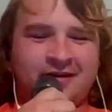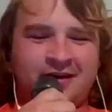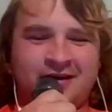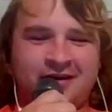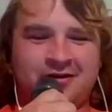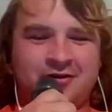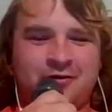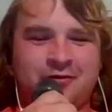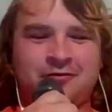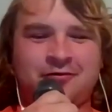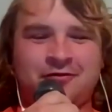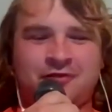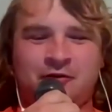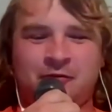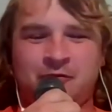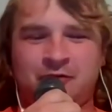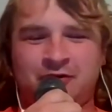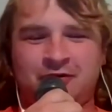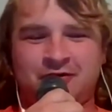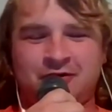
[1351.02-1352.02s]
know some
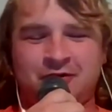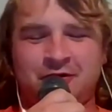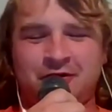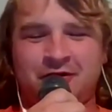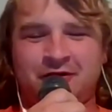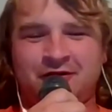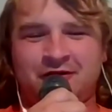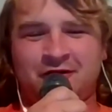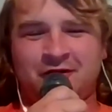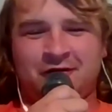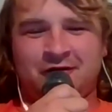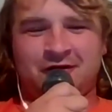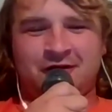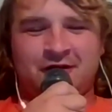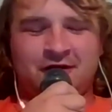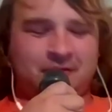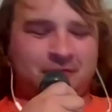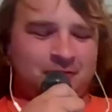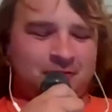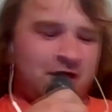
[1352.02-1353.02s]
of the stories
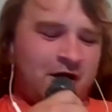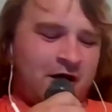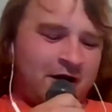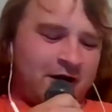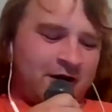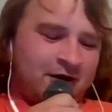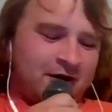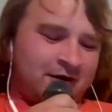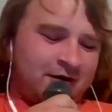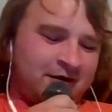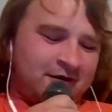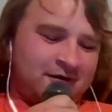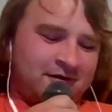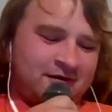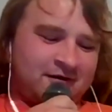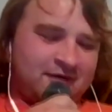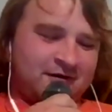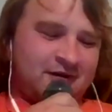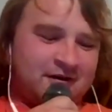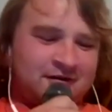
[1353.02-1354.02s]
that we're not going to
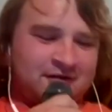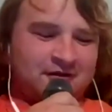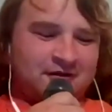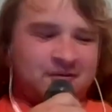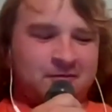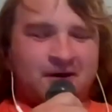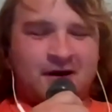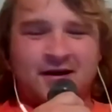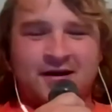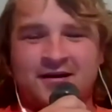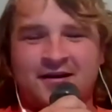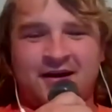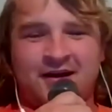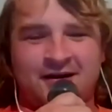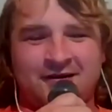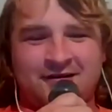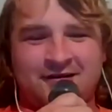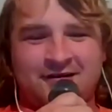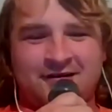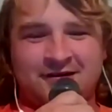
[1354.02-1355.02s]
discuss on the
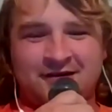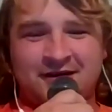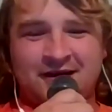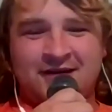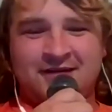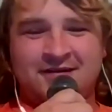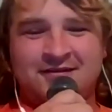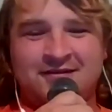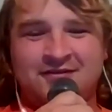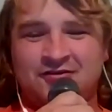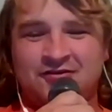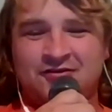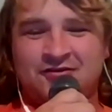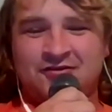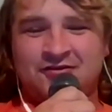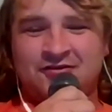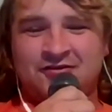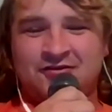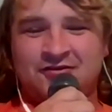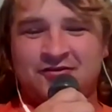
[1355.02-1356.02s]
podcast that's just
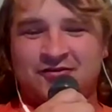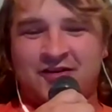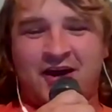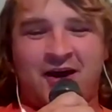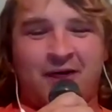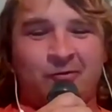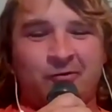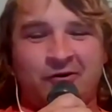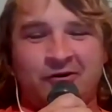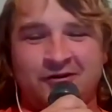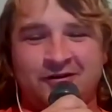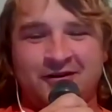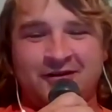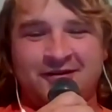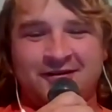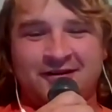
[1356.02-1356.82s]
not realistic.